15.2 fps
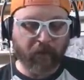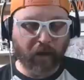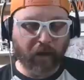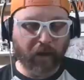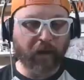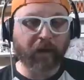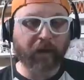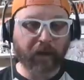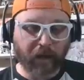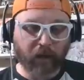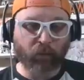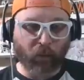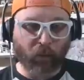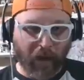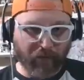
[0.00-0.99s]
uh,
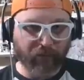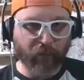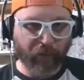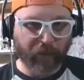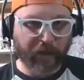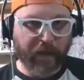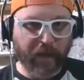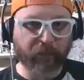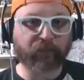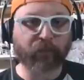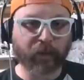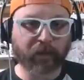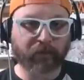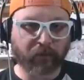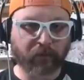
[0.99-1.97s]
rivalry games
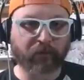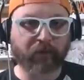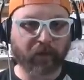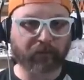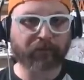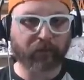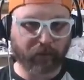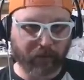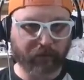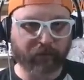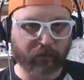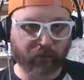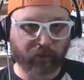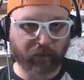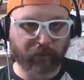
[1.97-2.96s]
will consist of
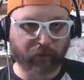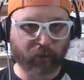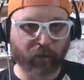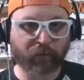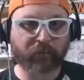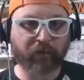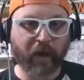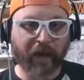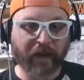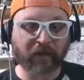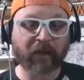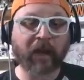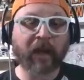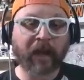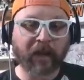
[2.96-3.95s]
traditional uniforms
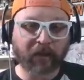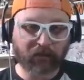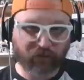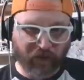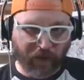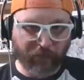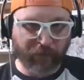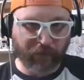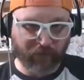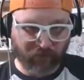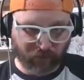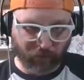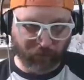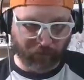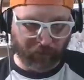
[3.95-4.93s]
and
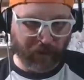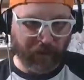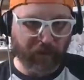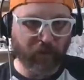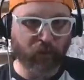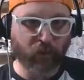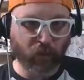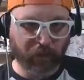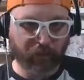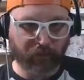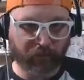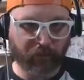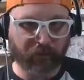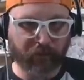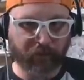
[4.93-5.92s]
championship play will
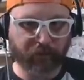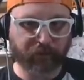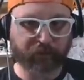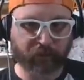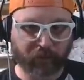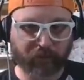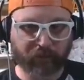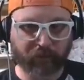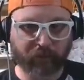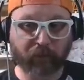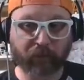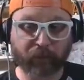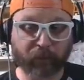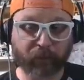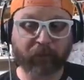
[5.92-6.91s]
consist of traditional
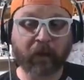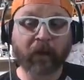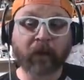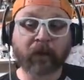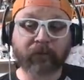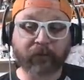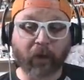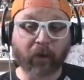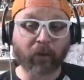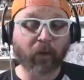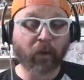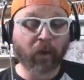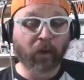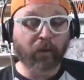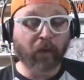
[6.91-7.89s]
uniforms.
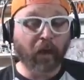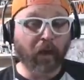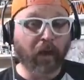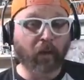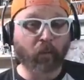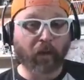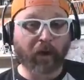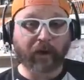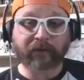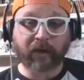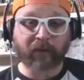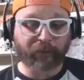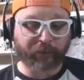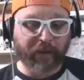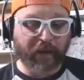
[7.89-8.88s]
So uh, what I
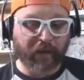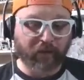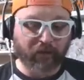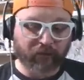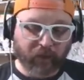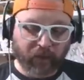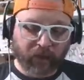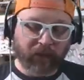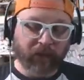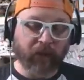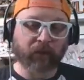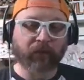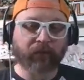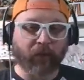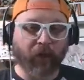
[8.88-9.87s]
take from that is, you know,
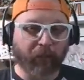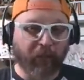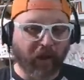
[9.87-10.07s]
you saw